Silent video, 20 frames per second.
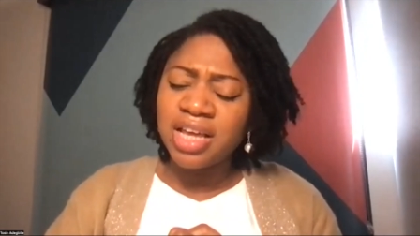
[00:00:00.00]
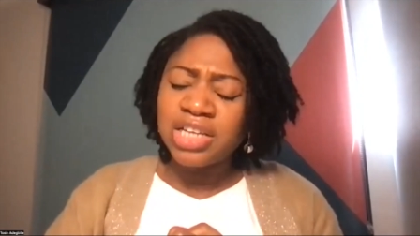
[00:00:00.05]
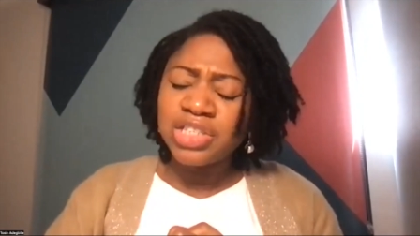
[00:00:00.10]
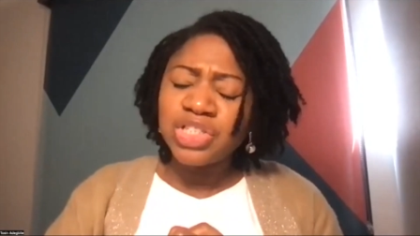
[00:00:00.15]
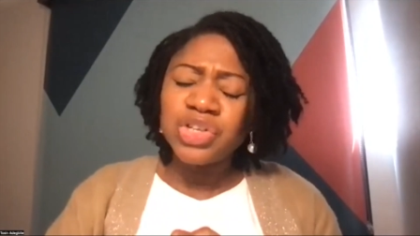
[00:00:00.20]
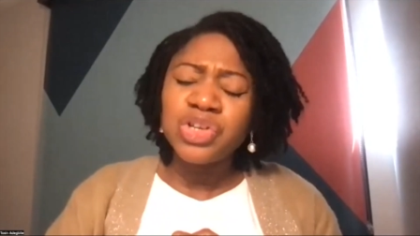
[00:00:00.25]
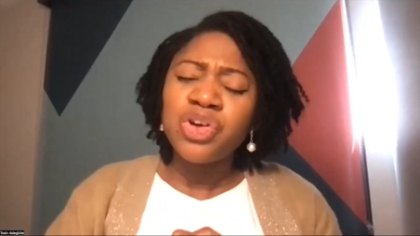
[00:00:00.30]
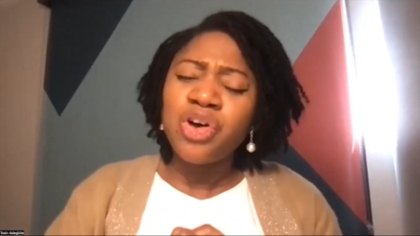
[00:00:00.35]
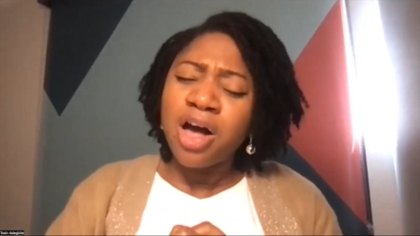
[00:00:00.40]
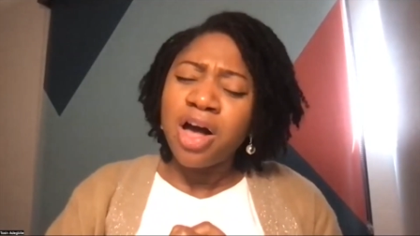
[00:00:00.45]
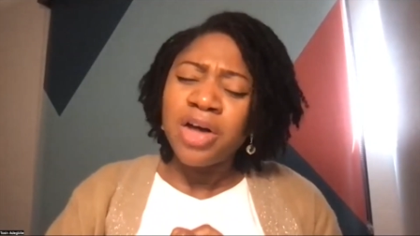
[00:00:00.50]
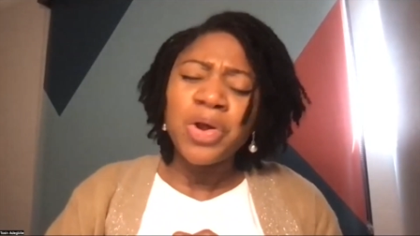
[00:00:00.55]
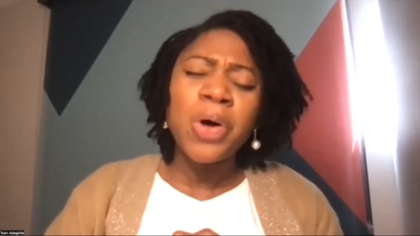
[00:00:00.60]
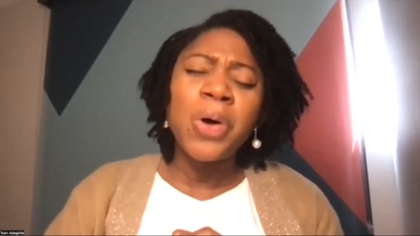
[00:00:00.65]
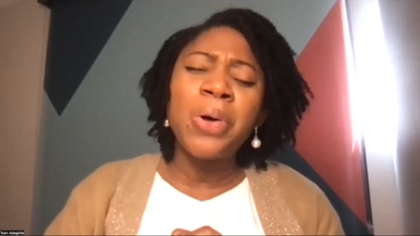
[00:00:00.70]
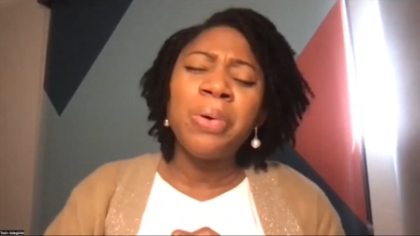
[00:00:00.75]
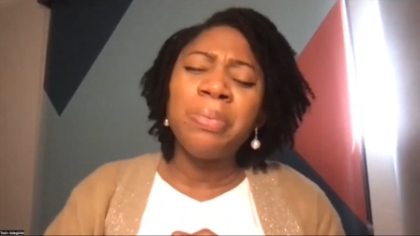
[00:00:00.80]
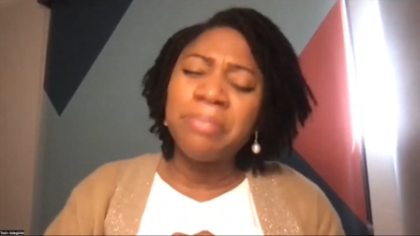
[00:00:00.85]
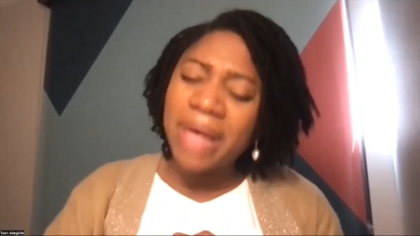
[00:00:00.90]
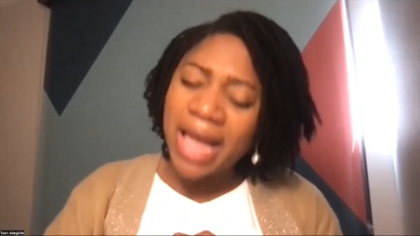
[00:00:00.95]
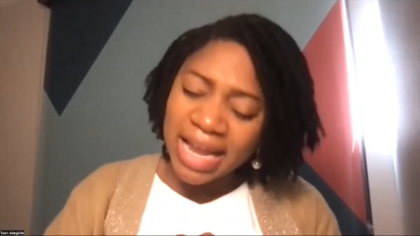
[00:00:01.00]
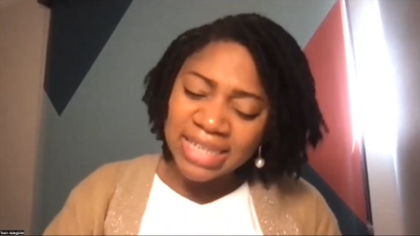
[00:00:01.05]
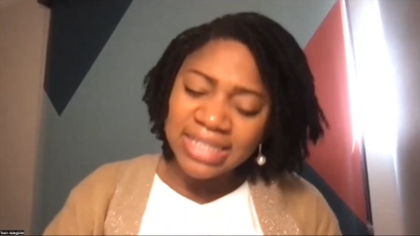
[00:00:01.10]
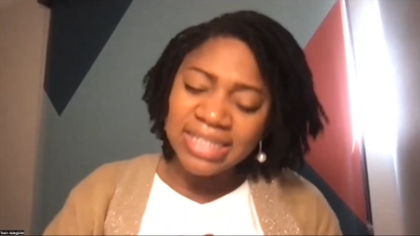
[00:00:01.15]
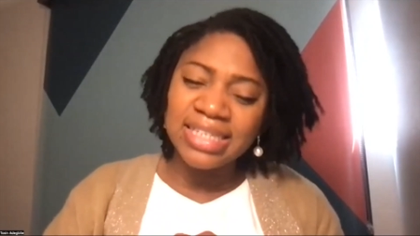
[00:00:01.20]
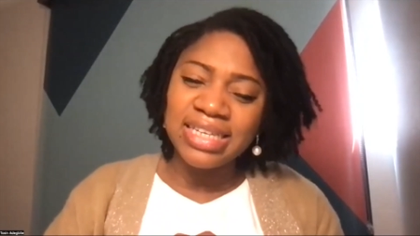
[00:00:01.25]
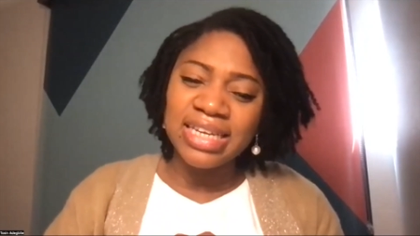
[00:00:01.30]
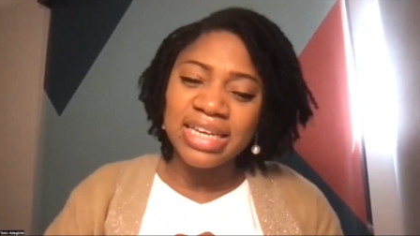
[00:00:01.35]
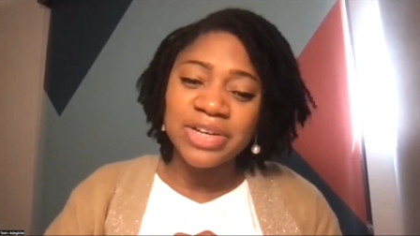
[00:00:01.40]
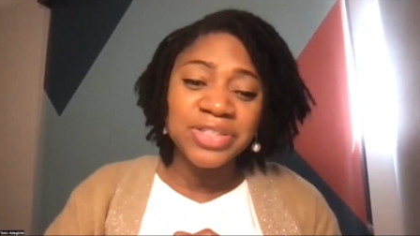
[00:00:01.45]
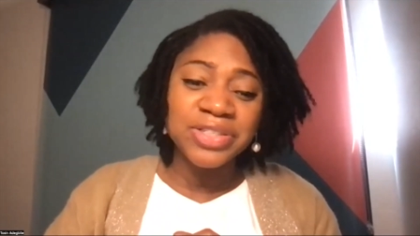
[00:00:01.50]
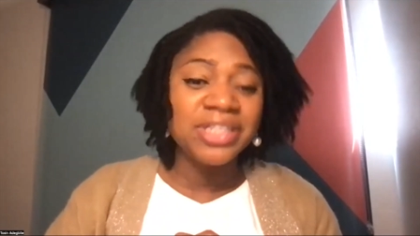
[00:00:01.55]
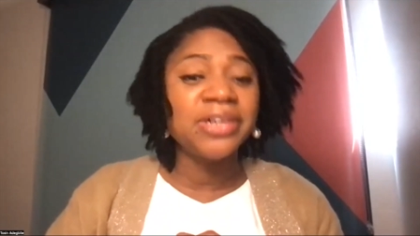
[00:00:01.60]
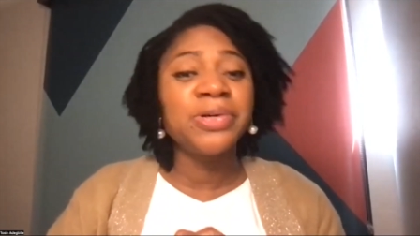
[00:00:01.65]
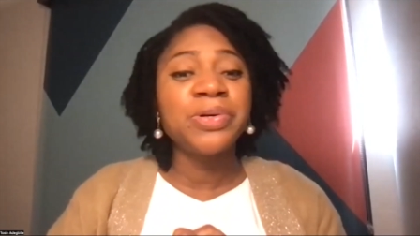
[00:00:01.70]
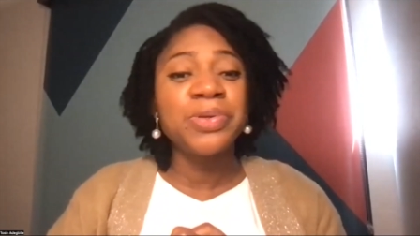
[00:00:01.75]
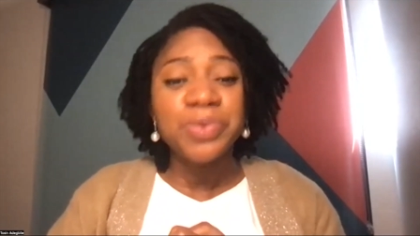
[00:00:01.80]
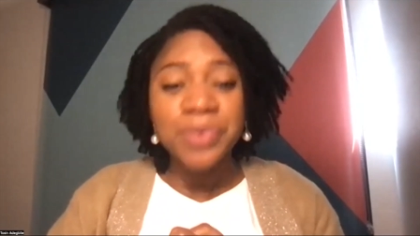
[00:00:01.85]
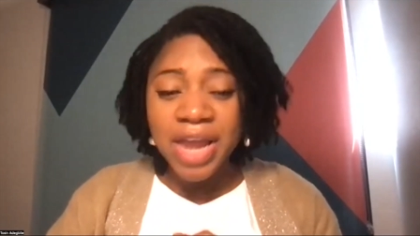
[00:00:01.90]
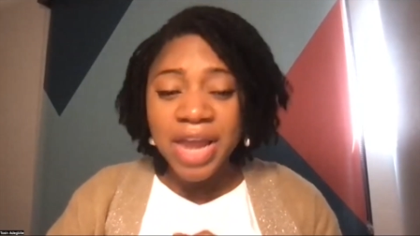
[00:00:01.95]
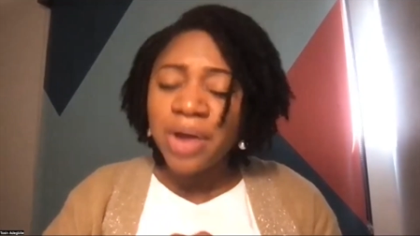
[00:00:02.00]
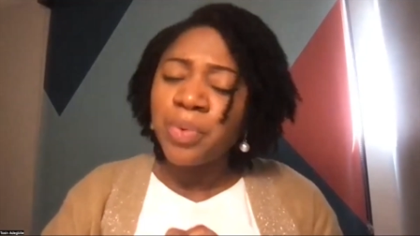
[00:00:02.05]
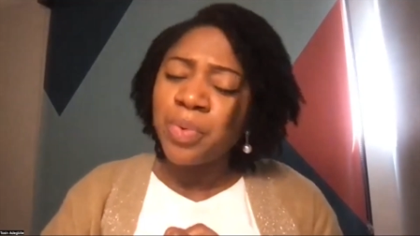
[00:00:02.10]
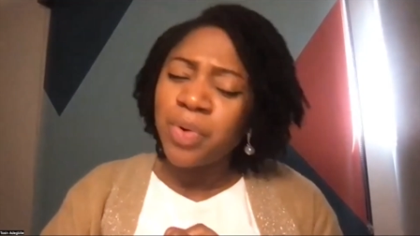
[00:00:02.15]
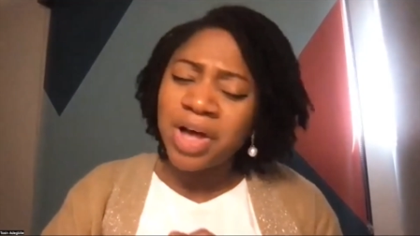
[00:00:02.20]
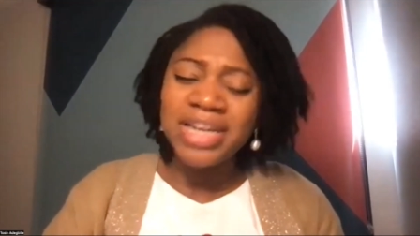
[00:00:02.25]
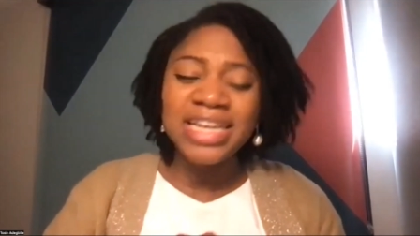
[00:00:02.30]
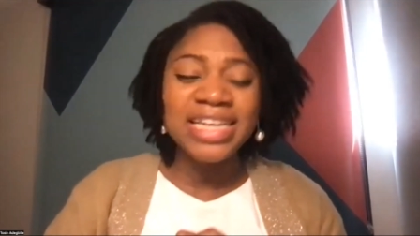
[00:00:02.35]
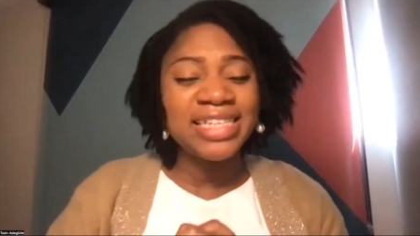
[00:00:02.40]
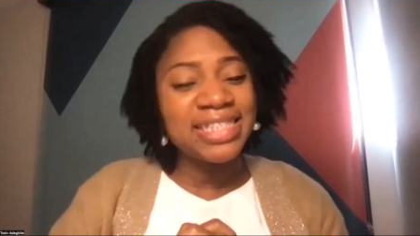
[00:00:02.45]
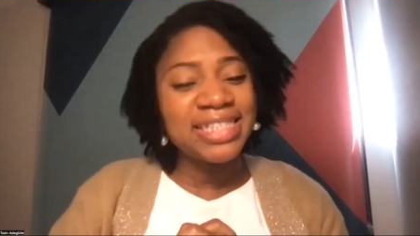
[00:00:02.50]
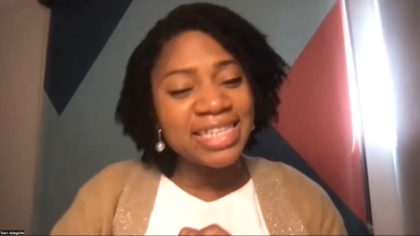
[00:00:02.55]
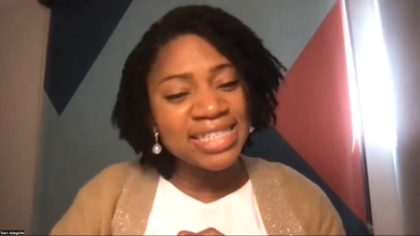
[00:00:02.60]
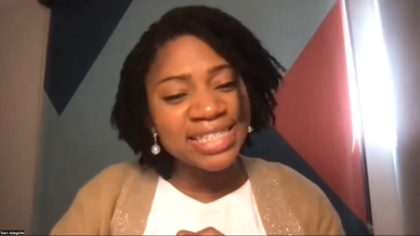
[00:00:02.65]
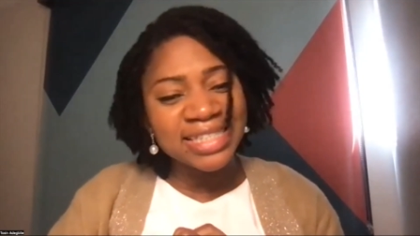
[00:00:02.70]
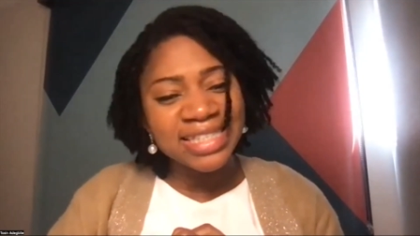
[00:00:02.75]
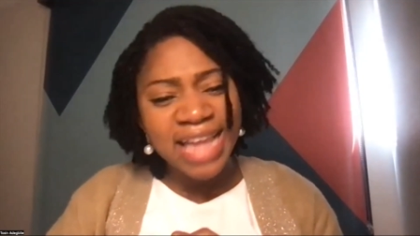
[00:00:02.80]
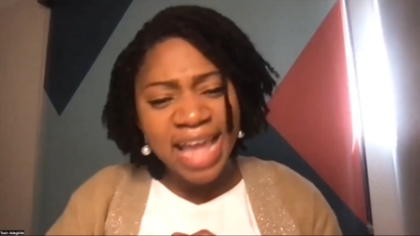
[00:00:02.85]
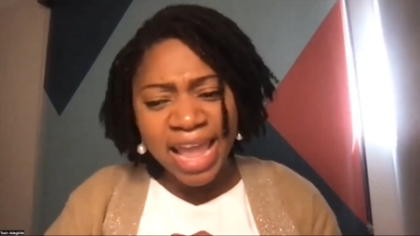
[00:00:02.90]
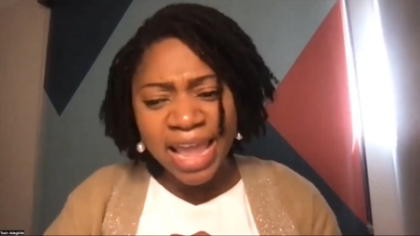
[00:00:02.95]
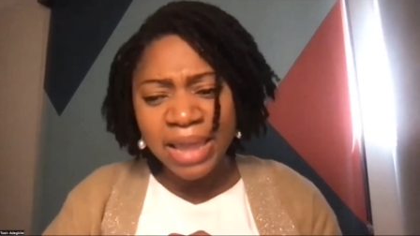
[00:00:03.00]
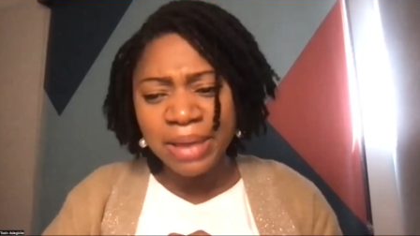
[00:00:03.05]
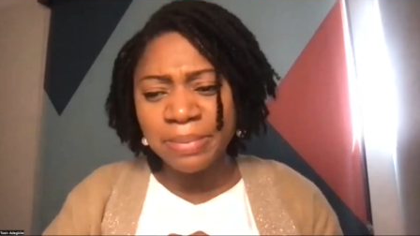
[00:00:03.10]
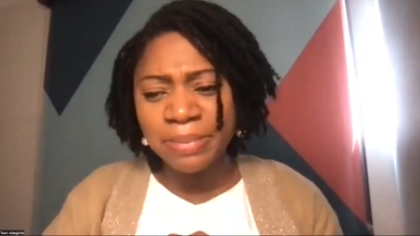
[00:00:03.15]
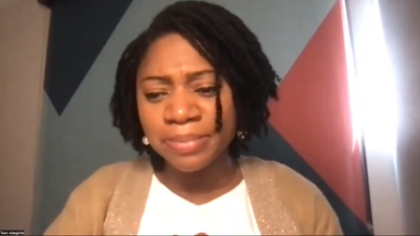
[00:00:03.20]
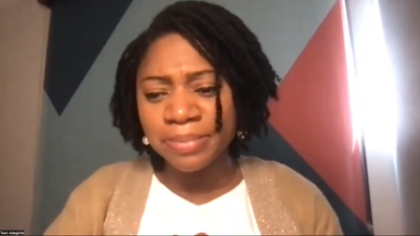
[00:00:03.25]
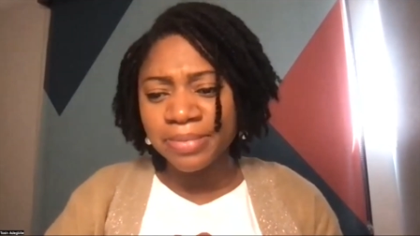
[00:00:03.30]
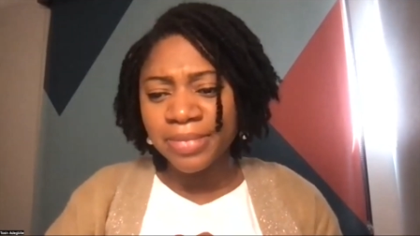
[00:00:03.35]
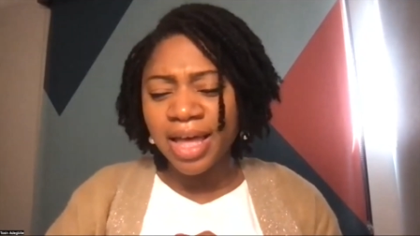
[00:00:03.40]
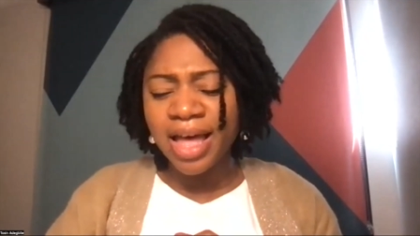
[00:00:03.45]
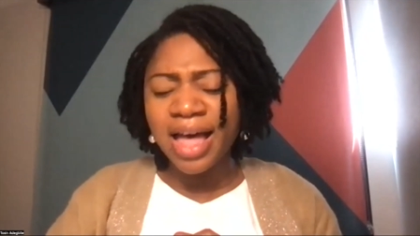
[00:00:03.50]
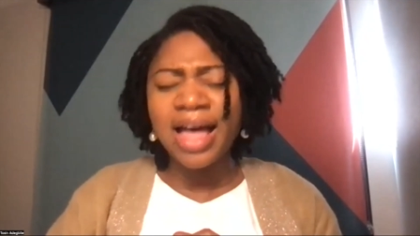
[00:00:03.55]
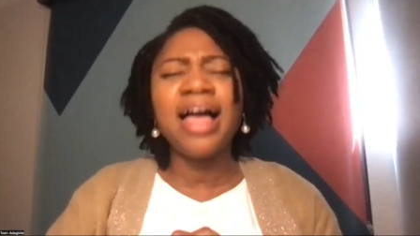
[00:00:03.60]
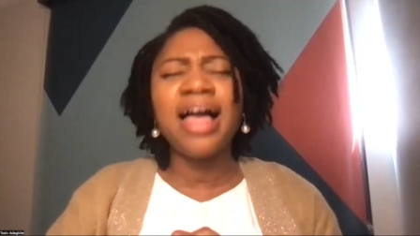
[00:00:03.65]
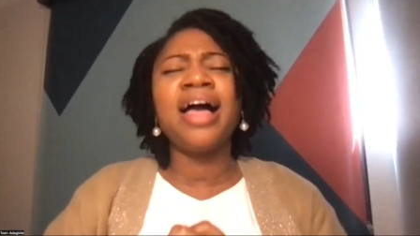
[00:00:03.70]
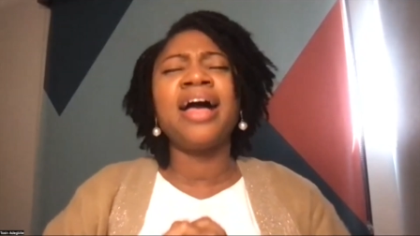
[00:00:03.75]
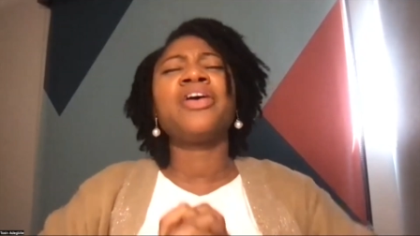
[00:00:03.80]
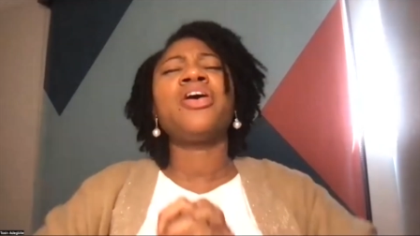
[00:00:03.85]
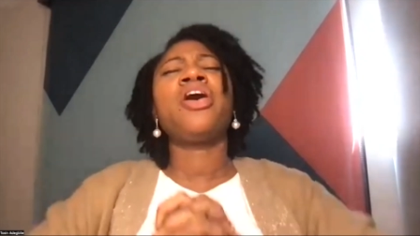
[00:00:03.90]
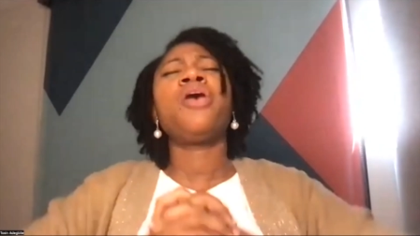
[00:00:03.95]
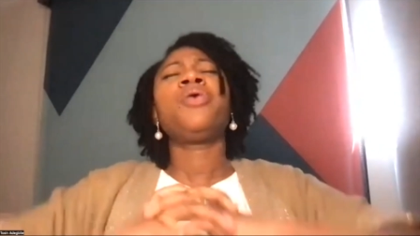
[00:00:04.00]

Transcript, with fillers: the God Almighty, the great one is his name. Ah, God,